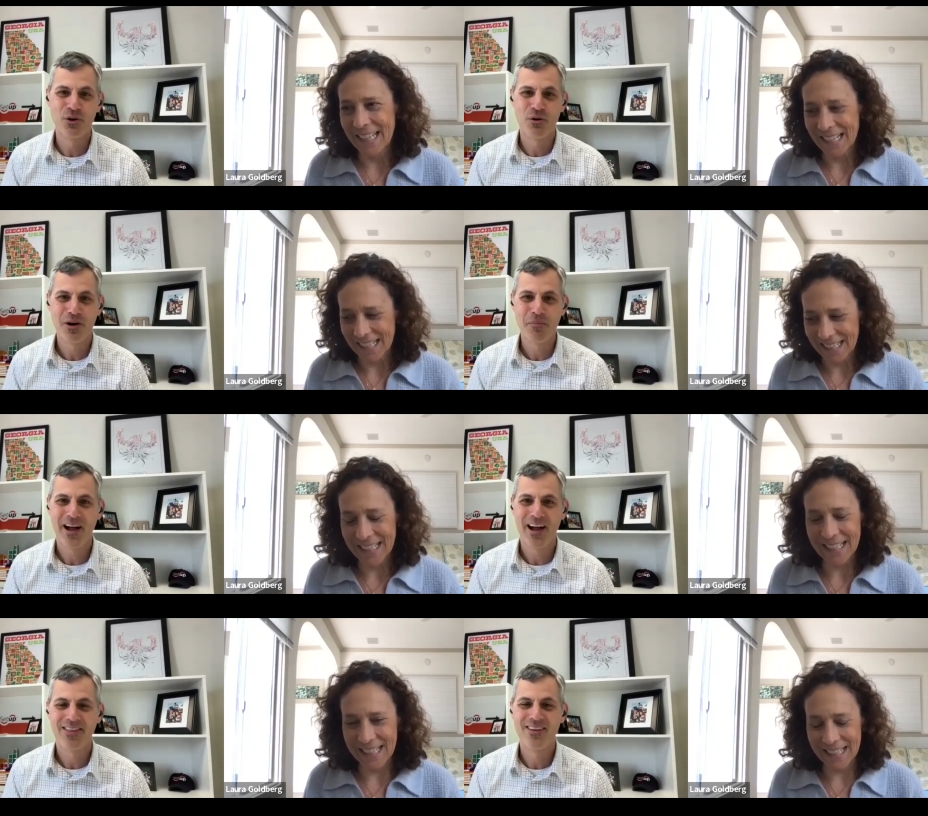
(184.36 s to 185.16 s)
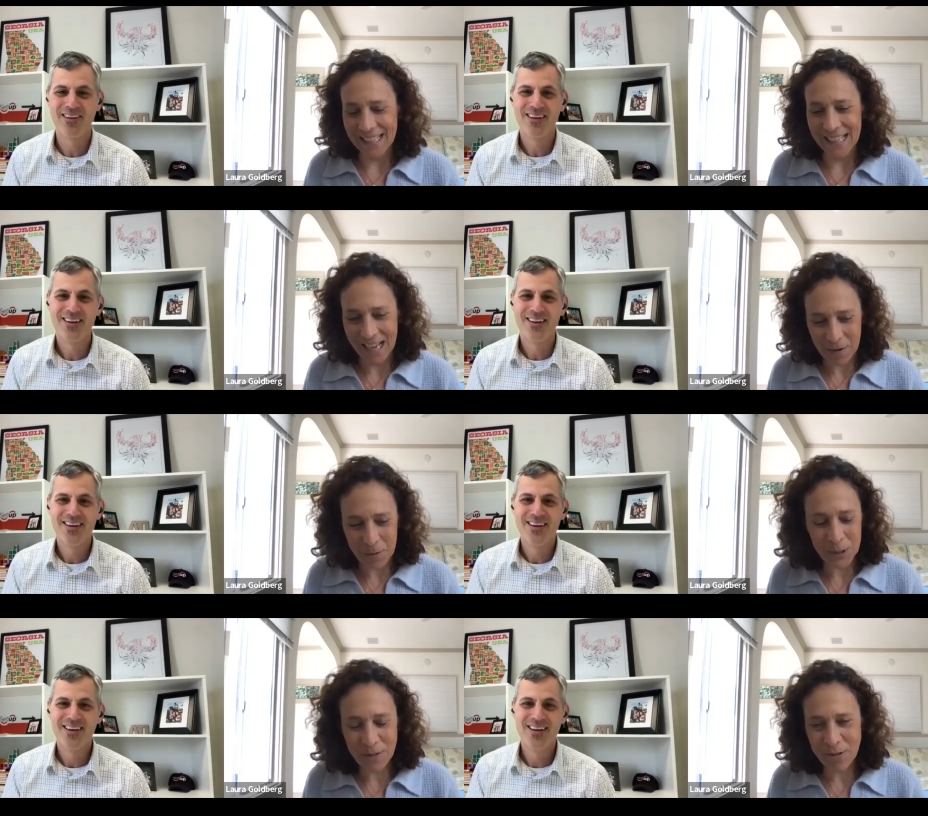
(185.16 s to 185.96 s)
Speaker 1: your career path.
Speaker 2: I
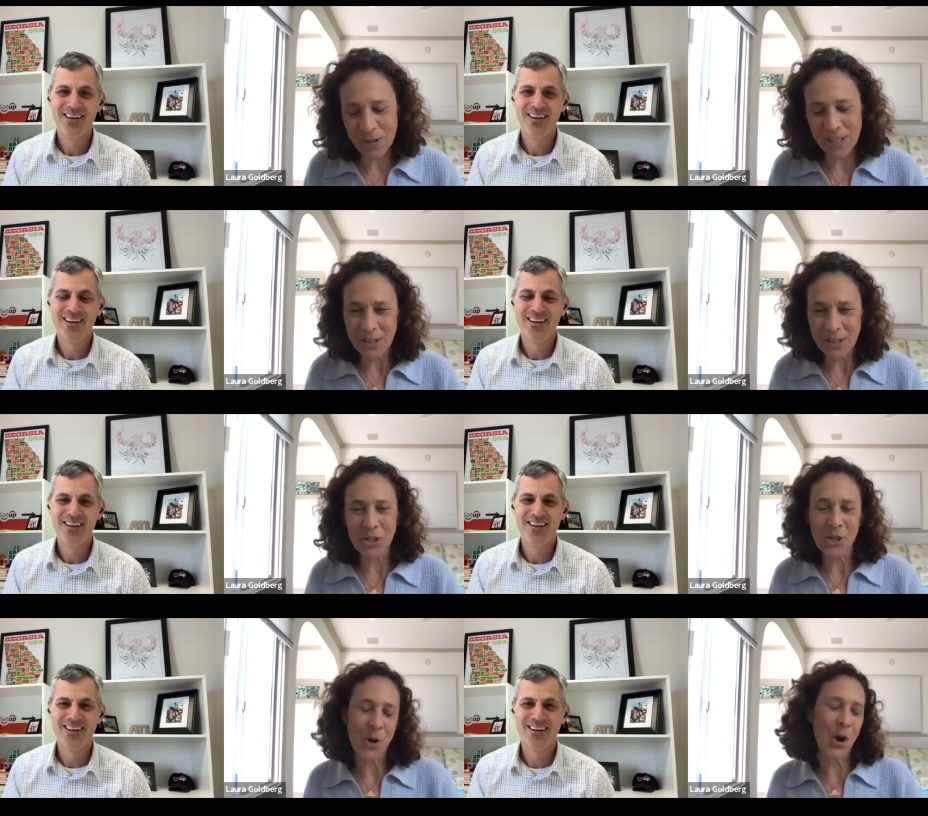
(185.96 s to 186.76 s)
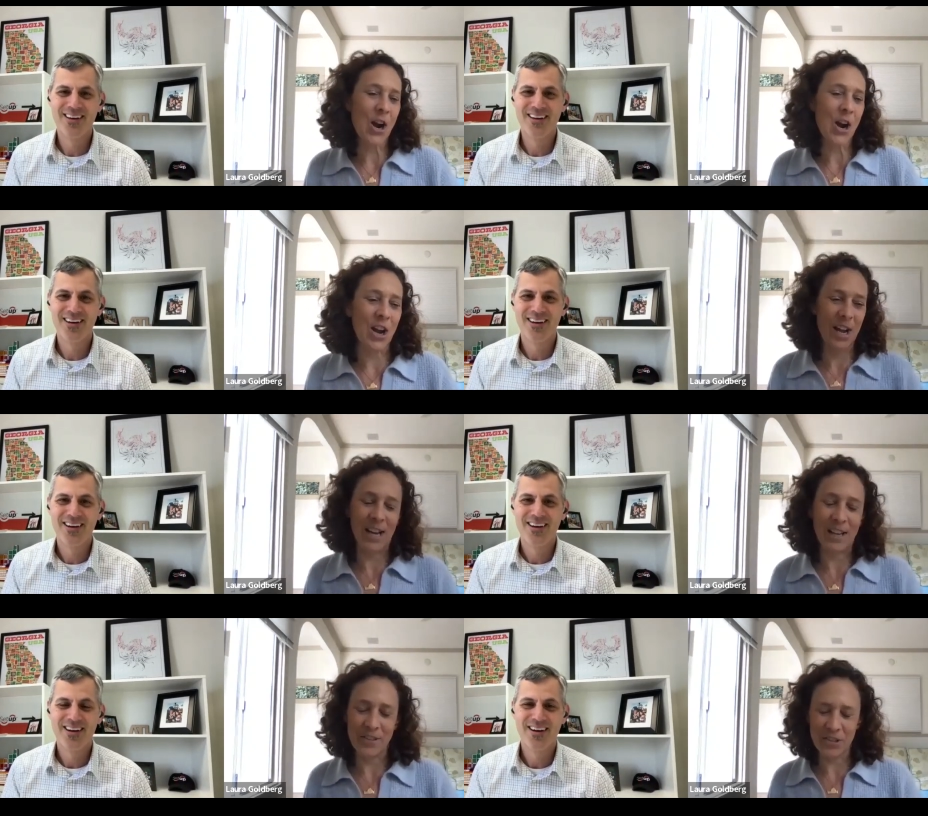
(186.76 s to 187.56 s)
will give you the nickel tour.
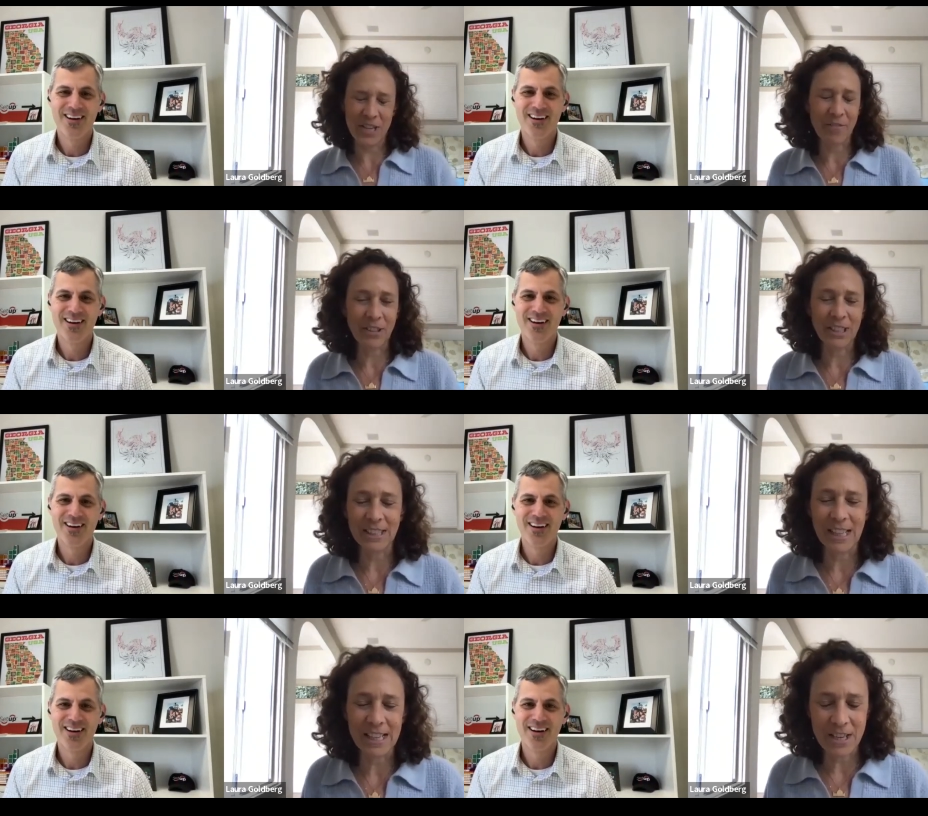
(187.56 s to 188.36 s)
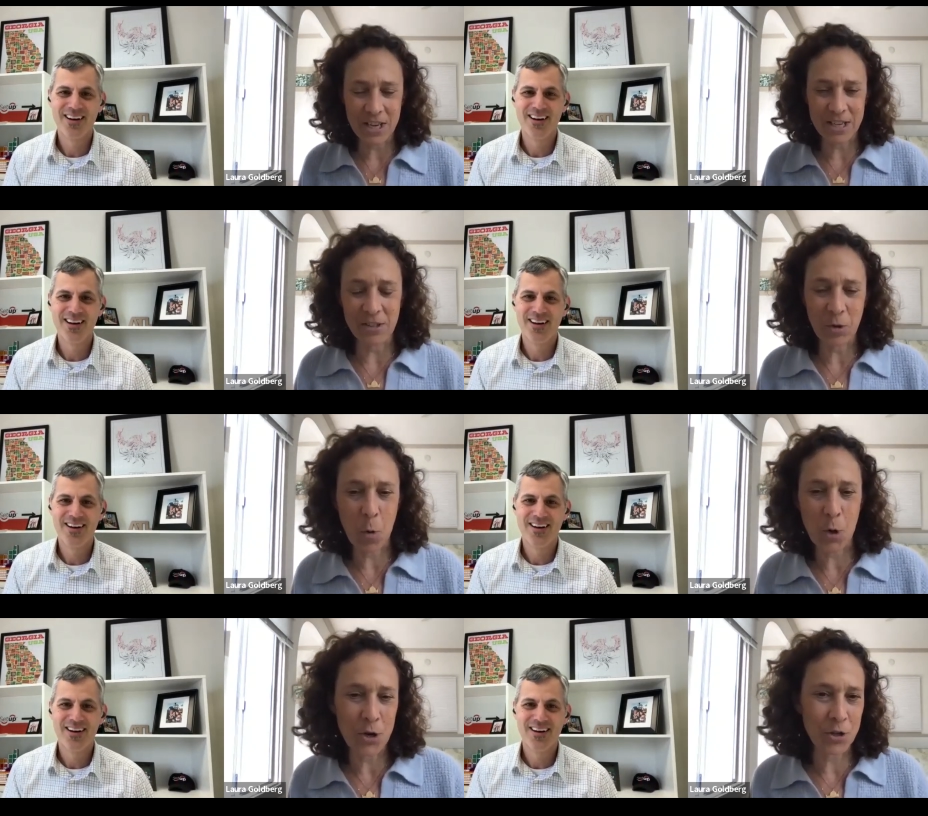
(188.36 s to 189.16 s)
Uh, there's definitely like a
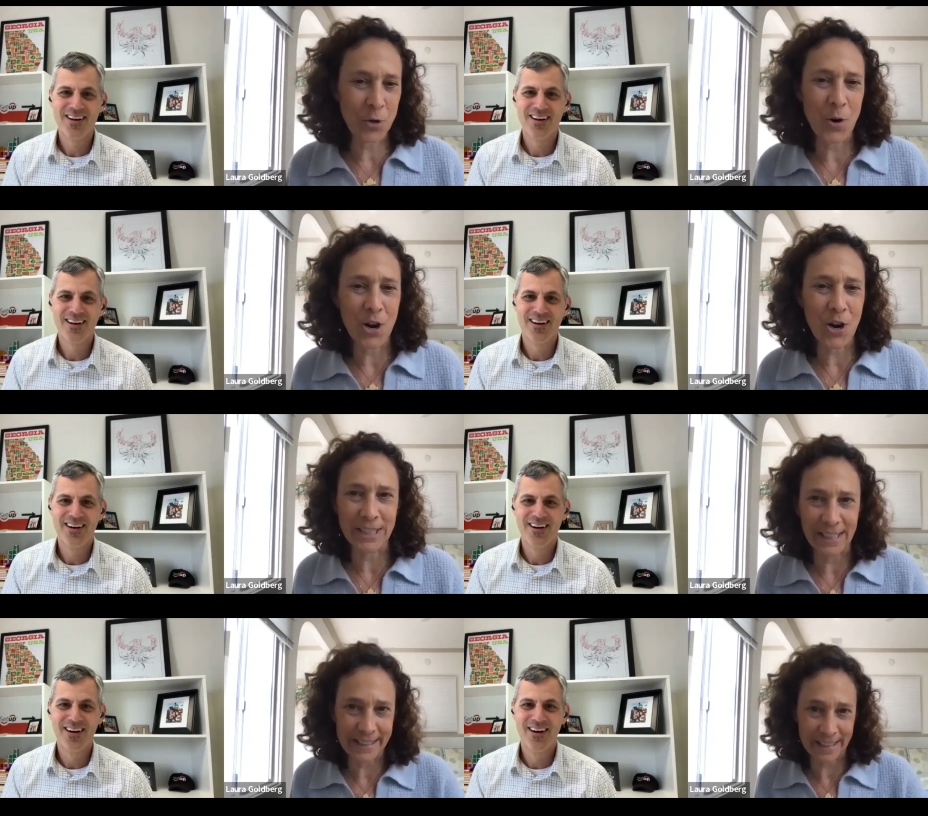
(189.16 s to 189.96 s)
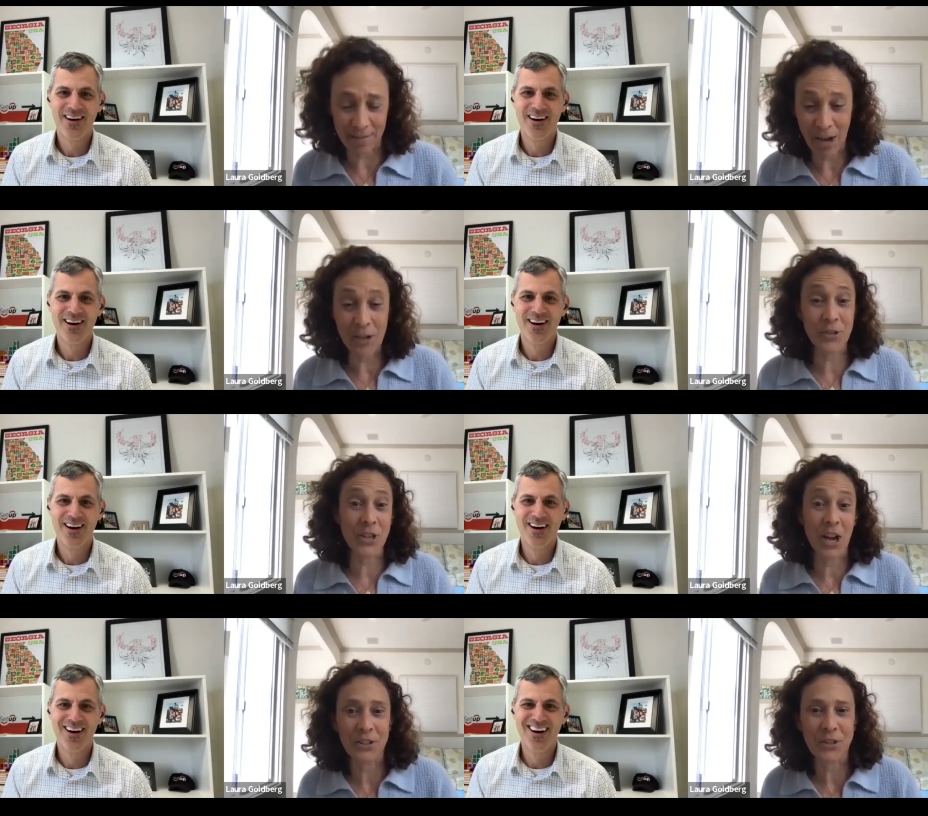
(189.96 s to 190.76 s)
quarter tour and like a hundred
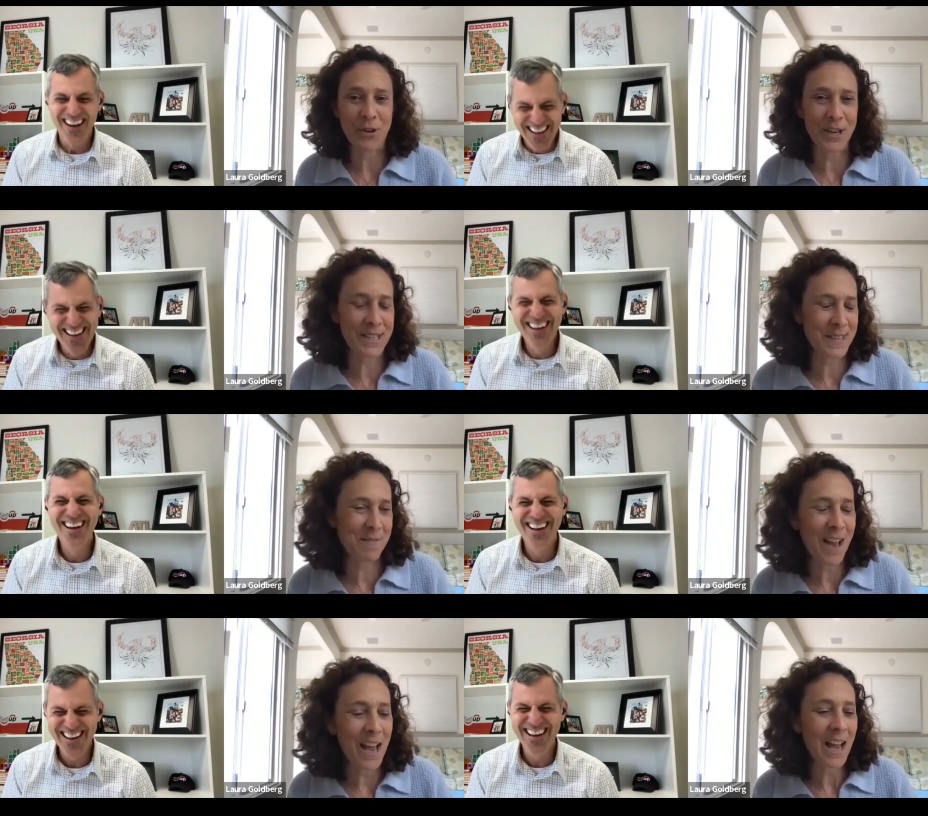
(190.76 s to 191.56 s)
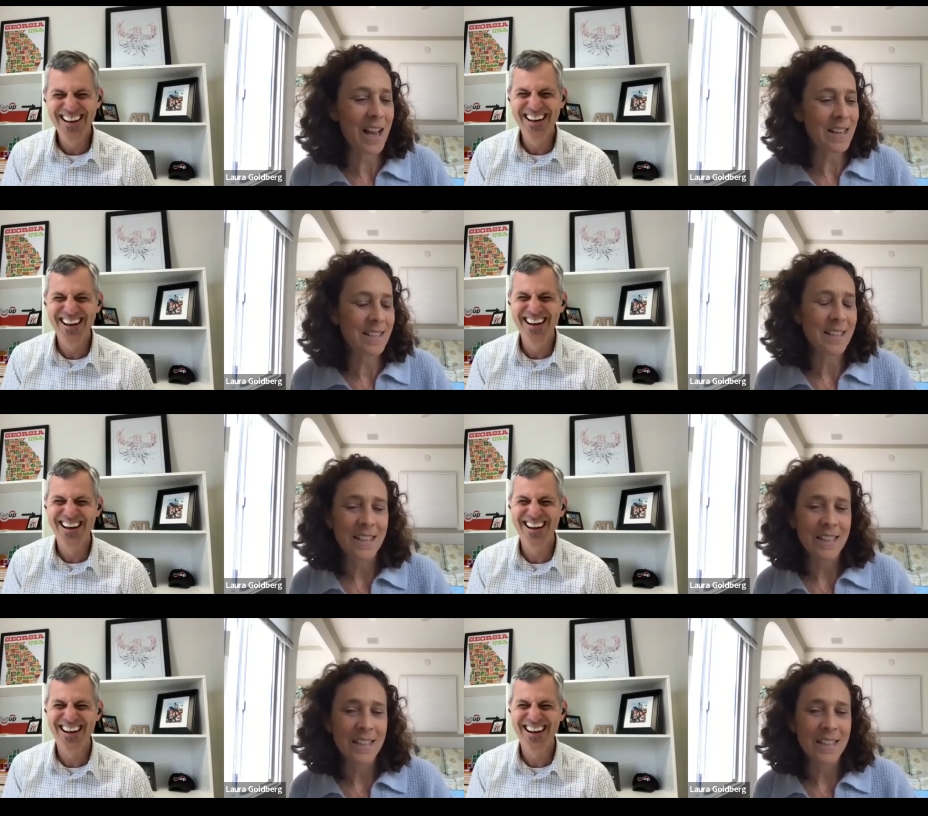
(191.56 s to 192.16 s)
dollar tour because I've had